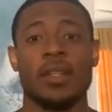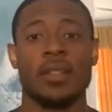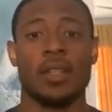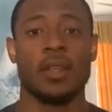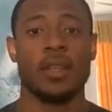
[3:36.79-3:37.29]

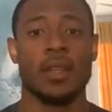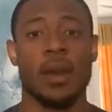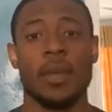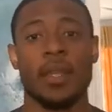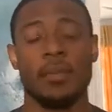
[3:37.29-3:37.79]
to
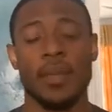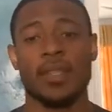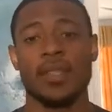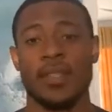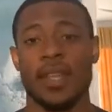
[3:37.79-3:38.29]
come in and be
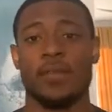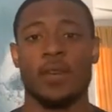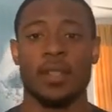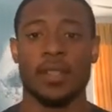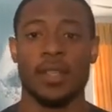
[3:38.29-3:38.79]
successful
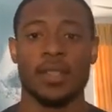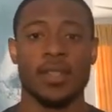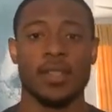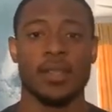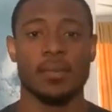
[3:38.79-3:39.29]
under their
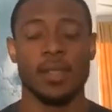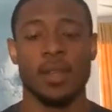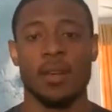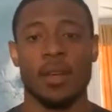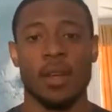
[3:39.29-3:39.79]
system. So